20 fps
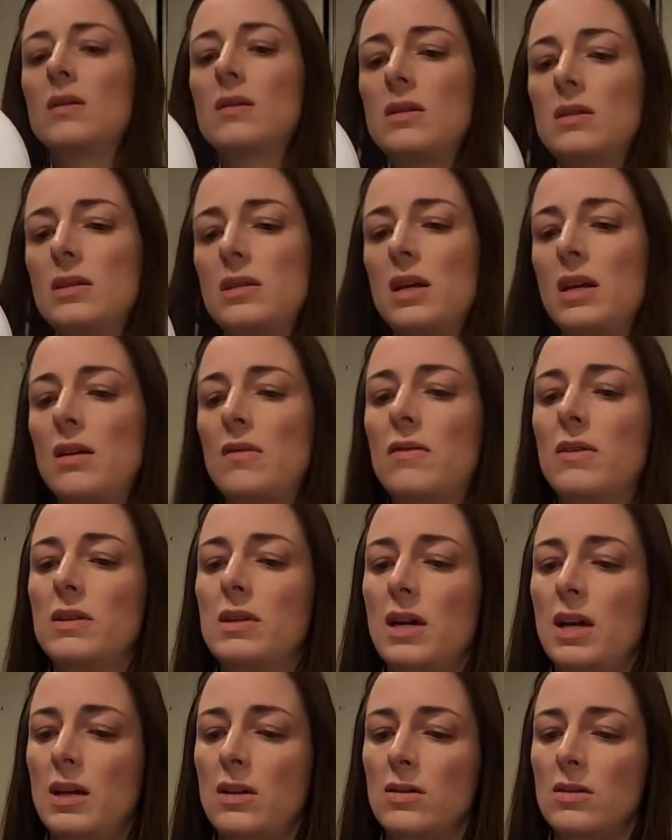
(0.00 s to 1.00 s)
instead of a
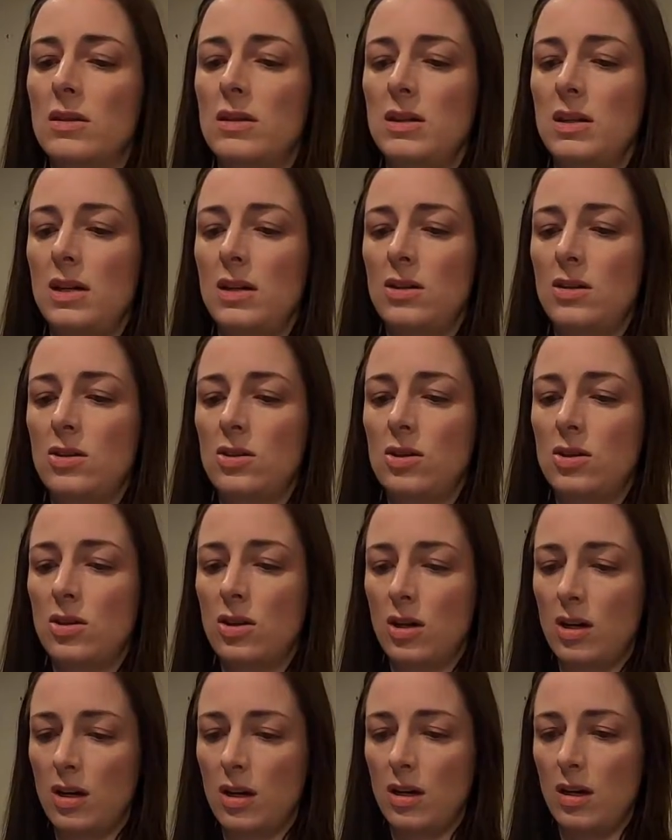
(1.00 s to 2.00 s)
tighter stitch.
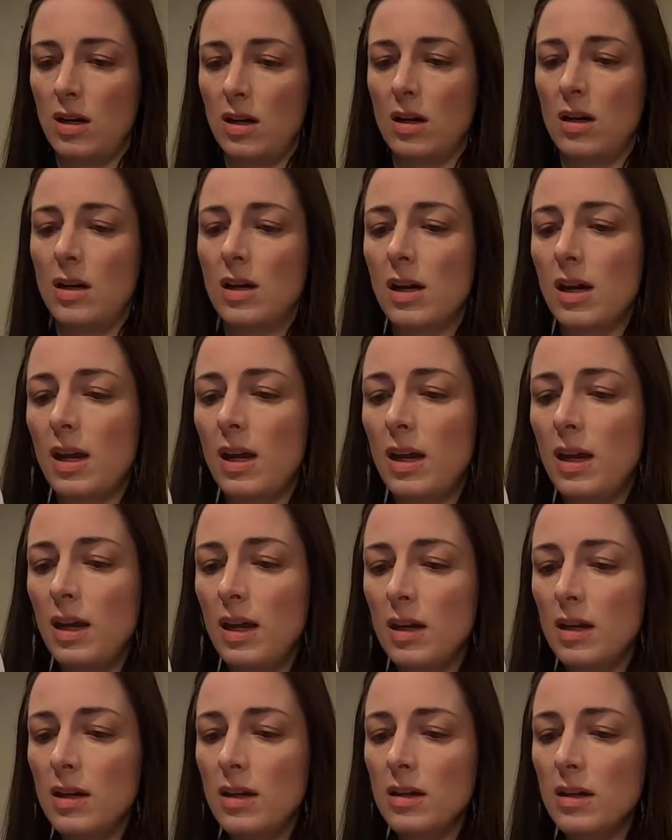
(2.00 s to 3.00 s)

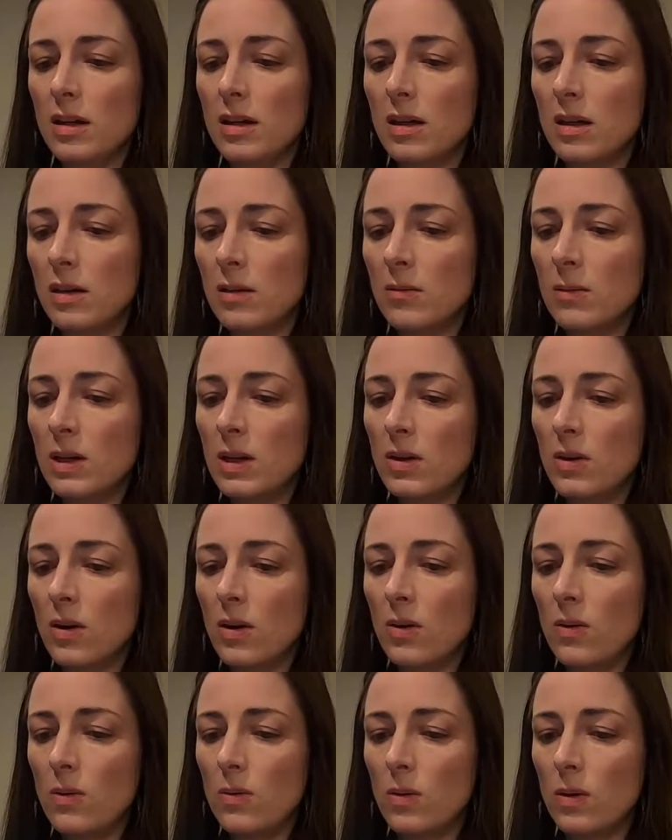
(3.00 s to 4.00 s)
And here we
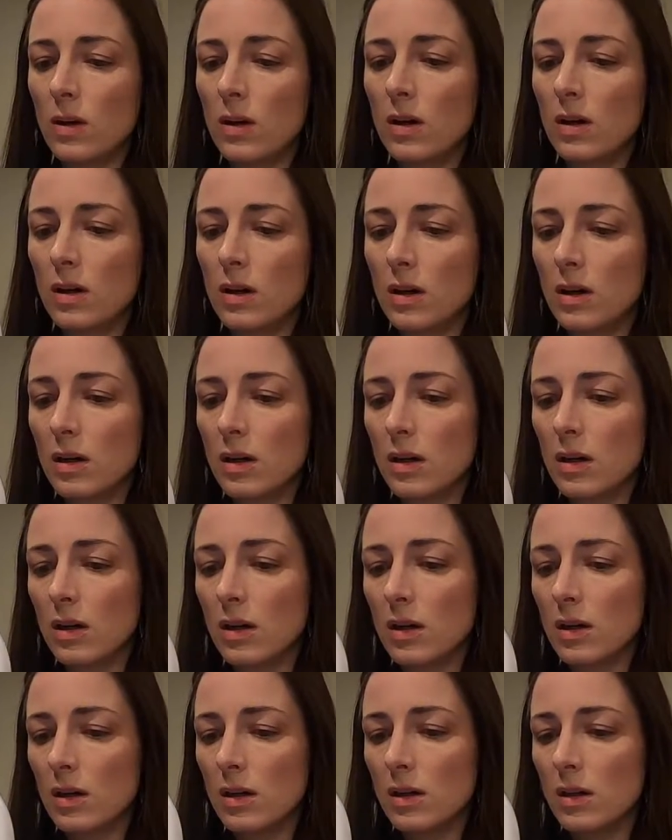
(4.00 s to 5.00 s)
go.
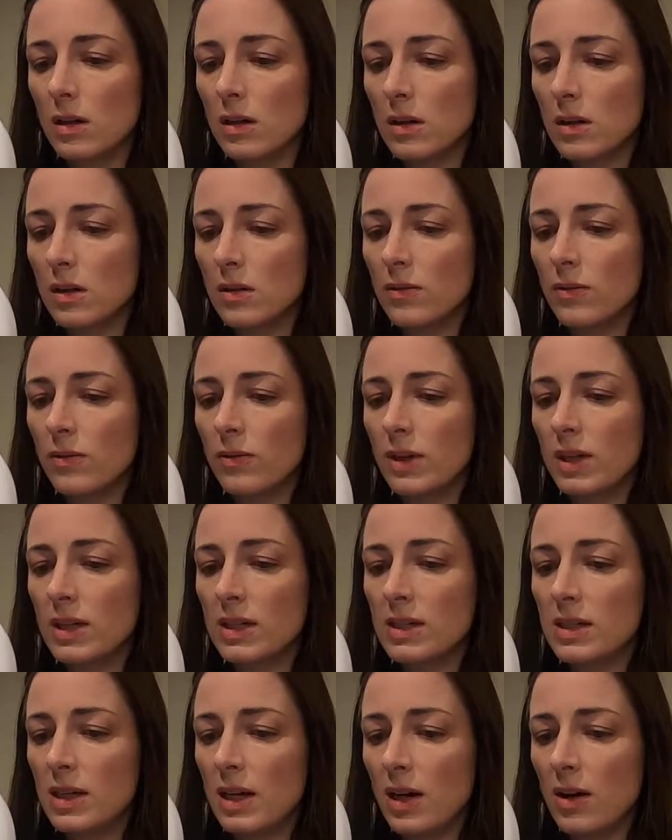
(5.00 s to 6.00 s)
You can
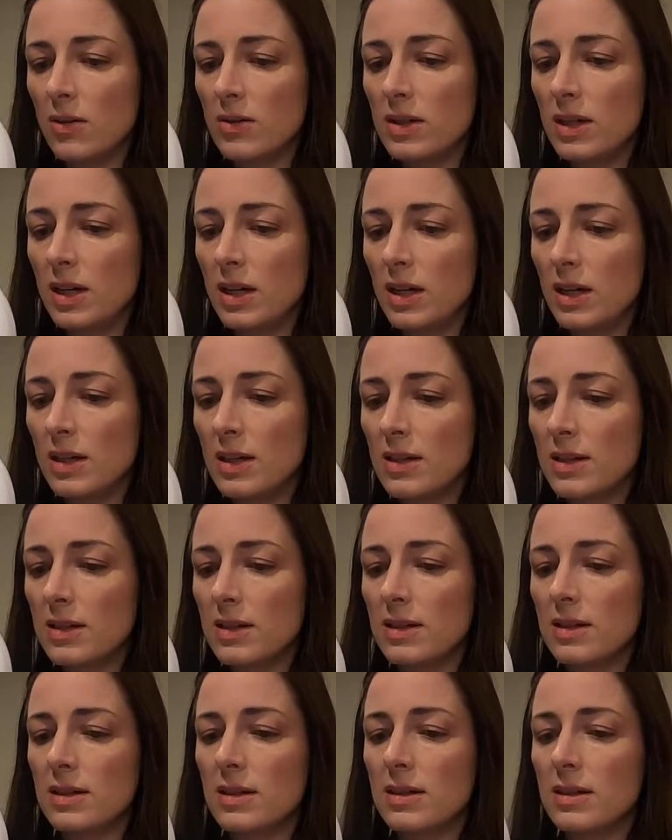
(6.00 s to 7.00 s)
see how tedious this